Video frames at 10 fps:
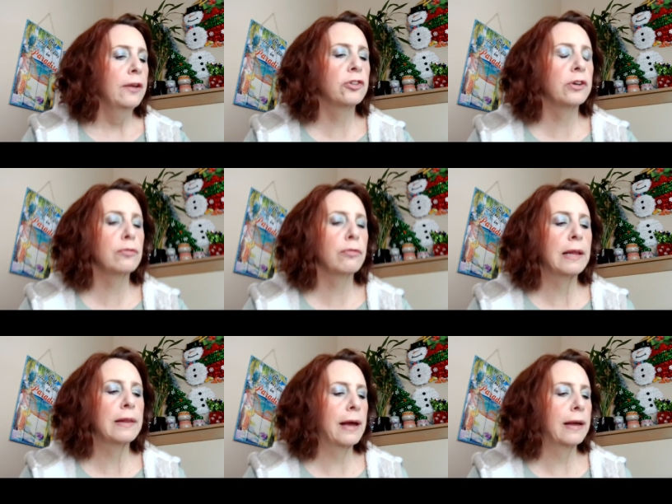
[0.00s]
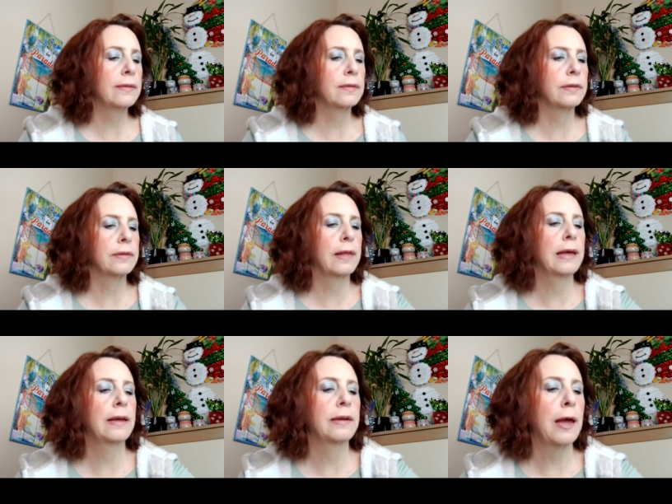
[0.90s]
just realized
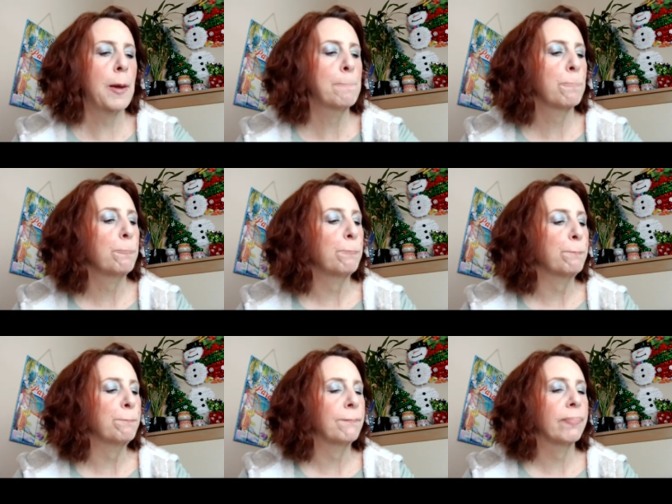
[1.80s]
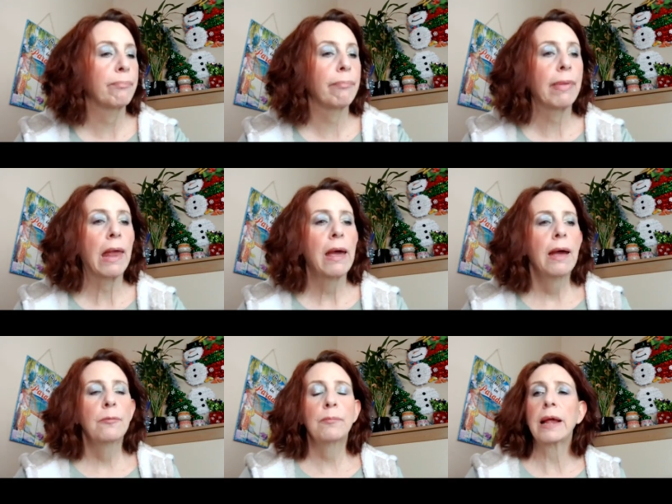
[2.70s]
that um,
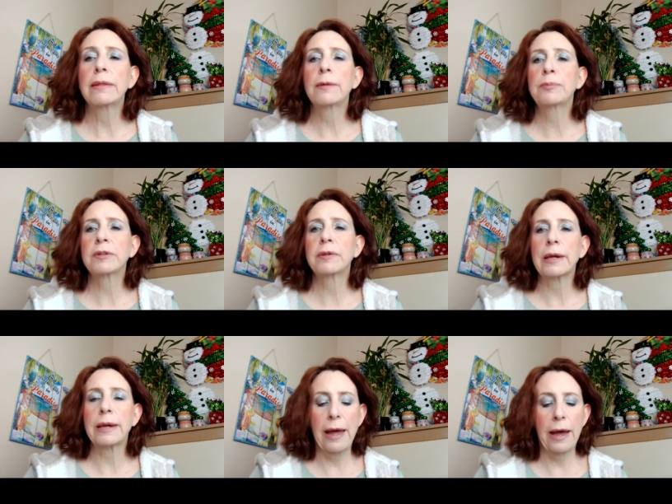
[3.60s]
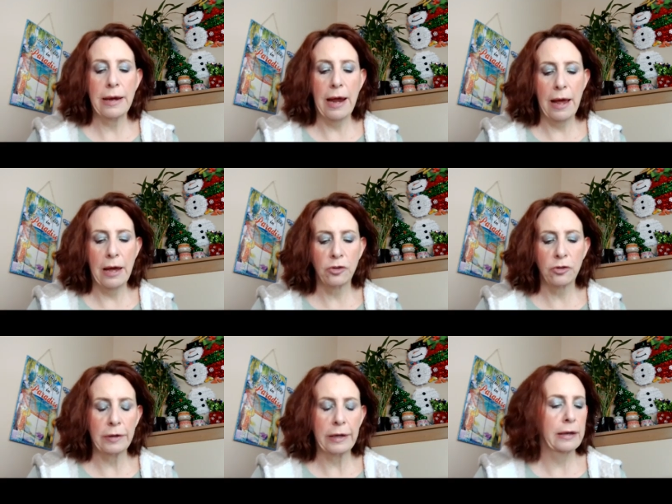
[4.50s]
my lipstick had
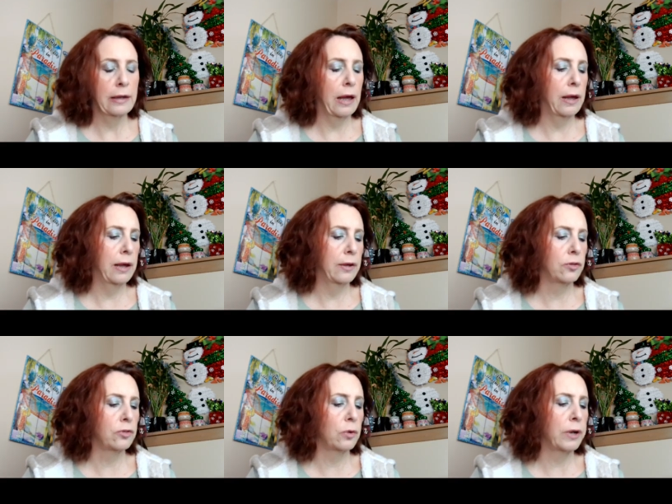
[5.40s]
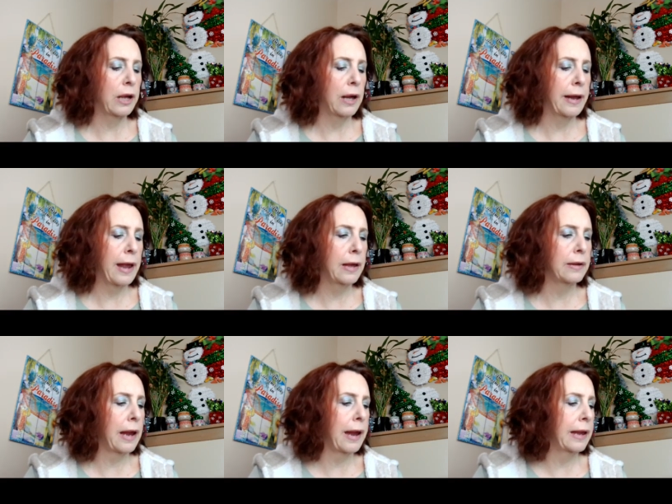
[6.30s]
actually uh, sort of gone
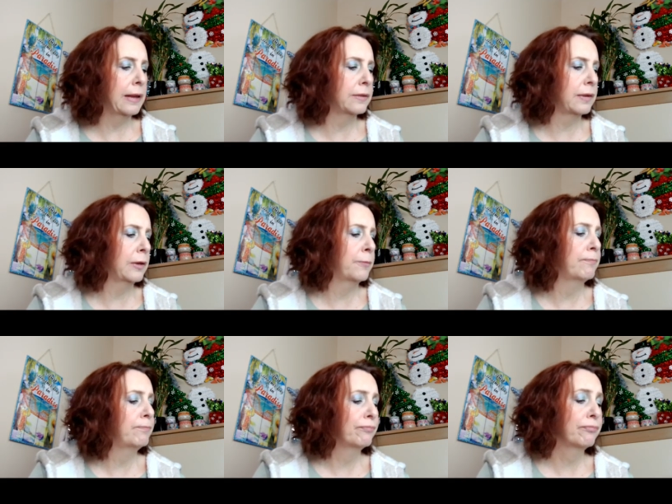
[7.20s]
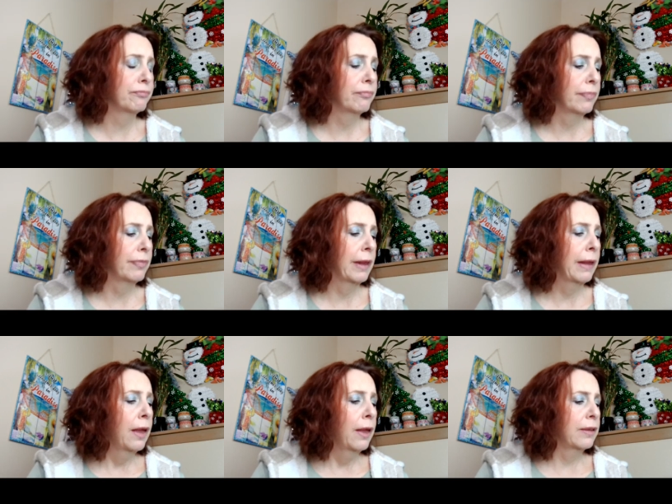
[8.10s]
ahead and um,
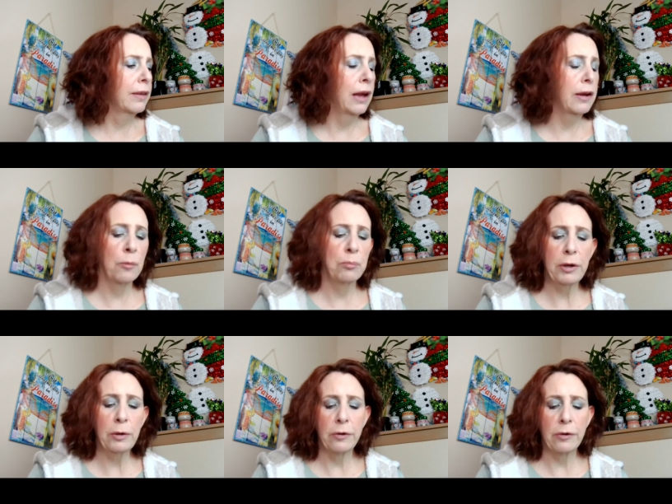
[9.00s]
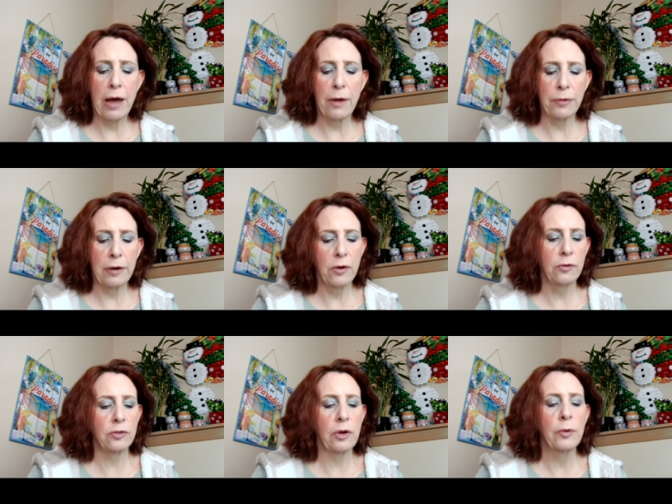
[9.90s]
kind of pewtered out there.
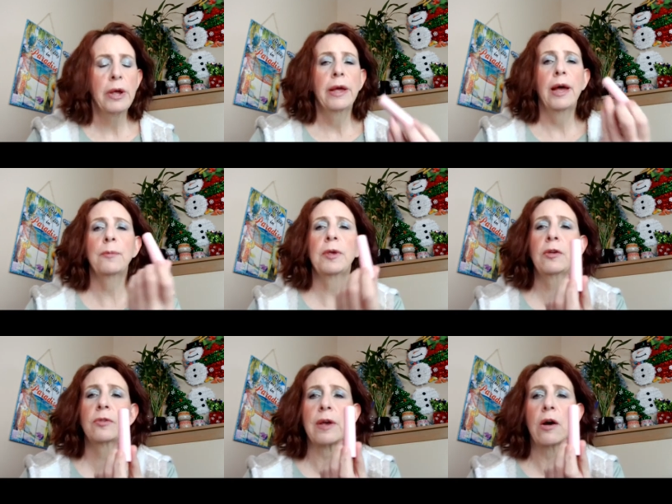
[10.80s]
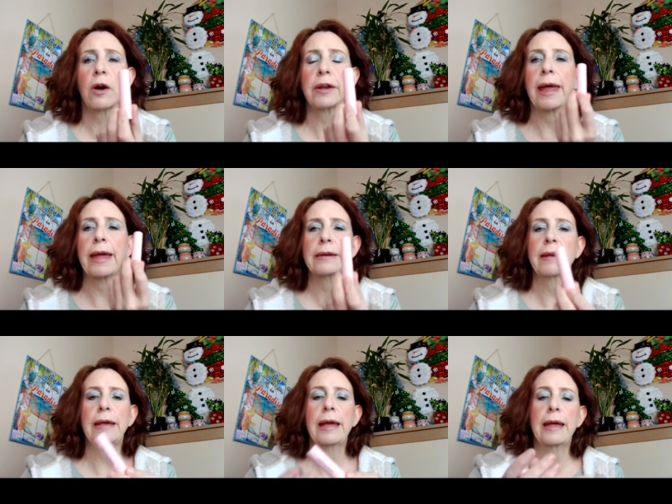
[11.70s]
So I'm going to use the hard
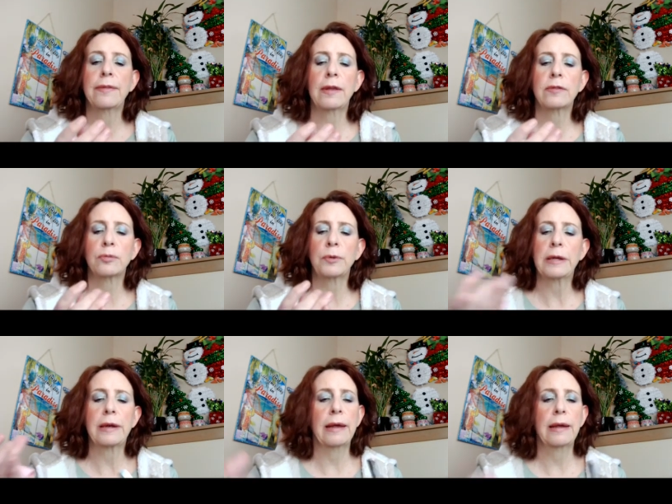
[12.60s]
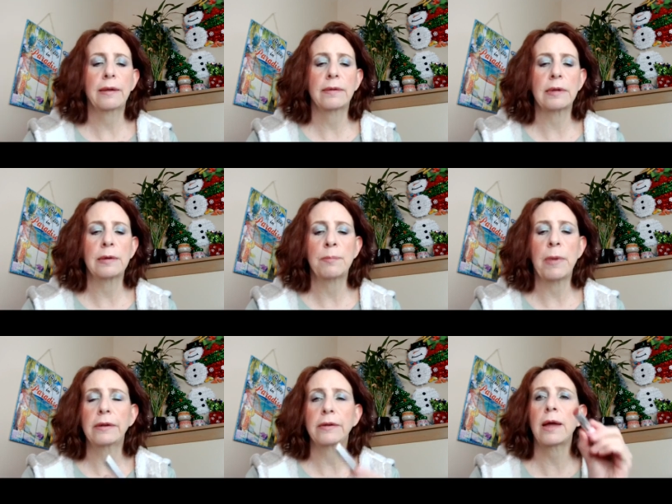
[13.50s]
candy, and this one is in
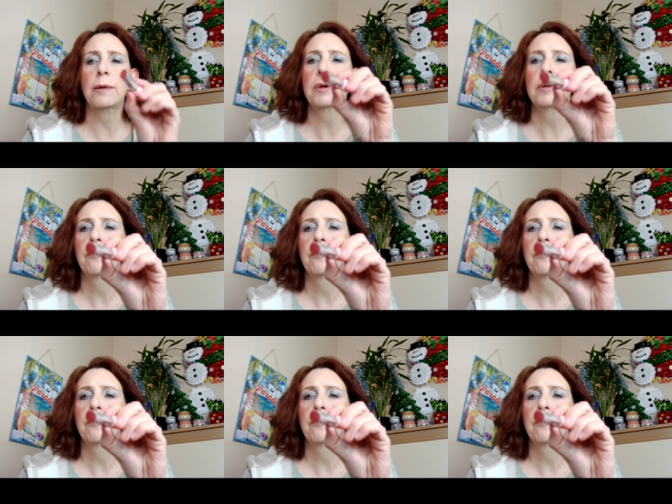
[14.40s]
my type.